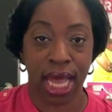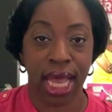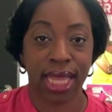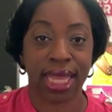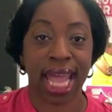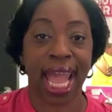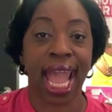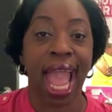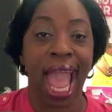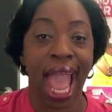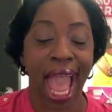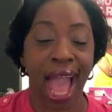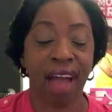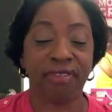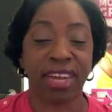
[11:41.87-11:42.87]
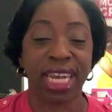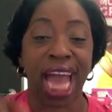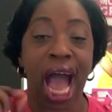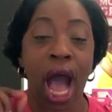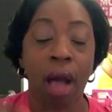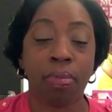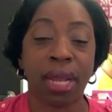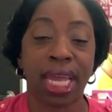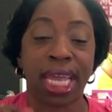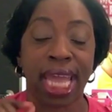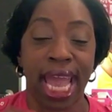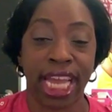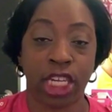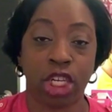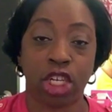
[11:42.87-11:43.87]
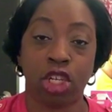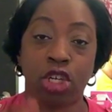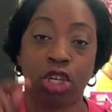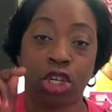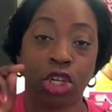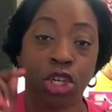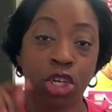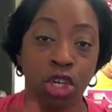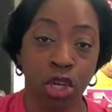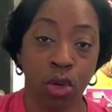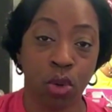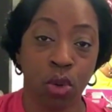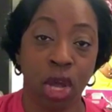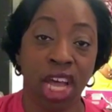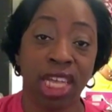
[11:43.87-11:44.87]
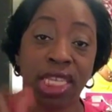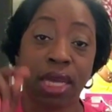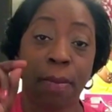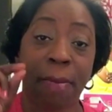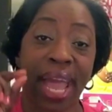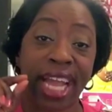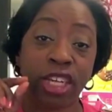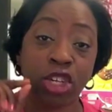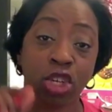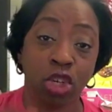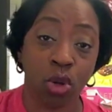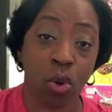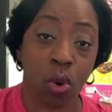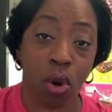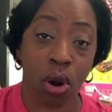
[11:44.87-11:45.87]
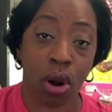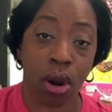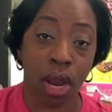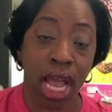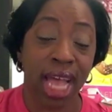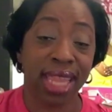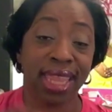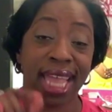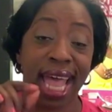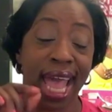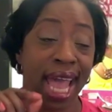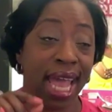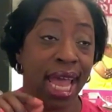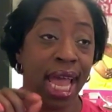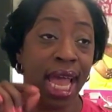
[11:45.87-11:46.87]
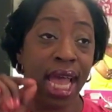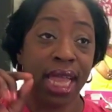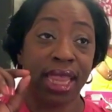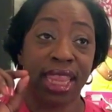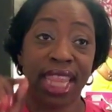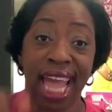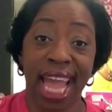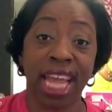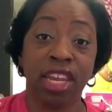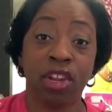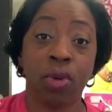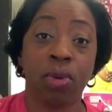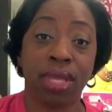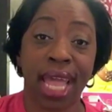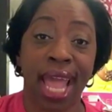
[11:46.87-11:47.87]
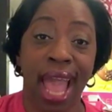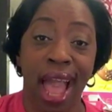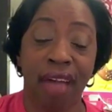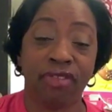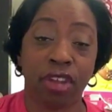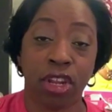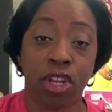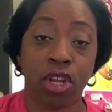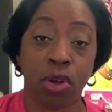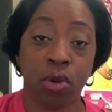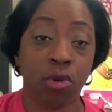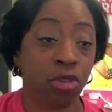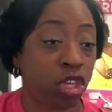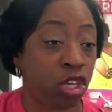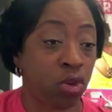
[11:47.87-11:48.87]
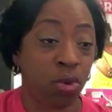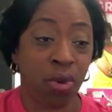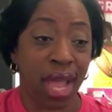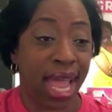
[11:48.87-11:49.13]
they have an obligation to you to make sure that they do what they have to do to